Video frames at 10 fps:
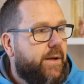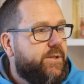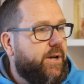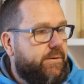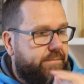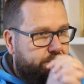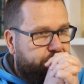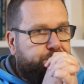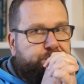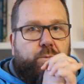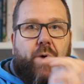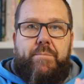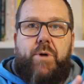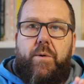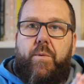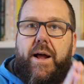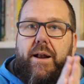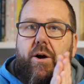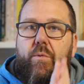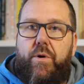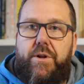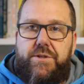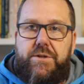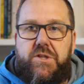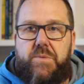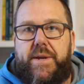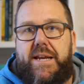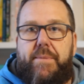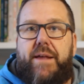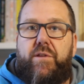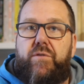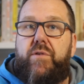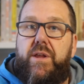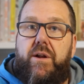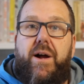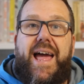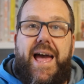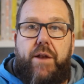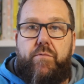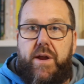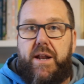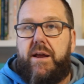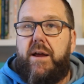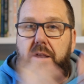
So one by one, I wanted to speak about the three that I had read.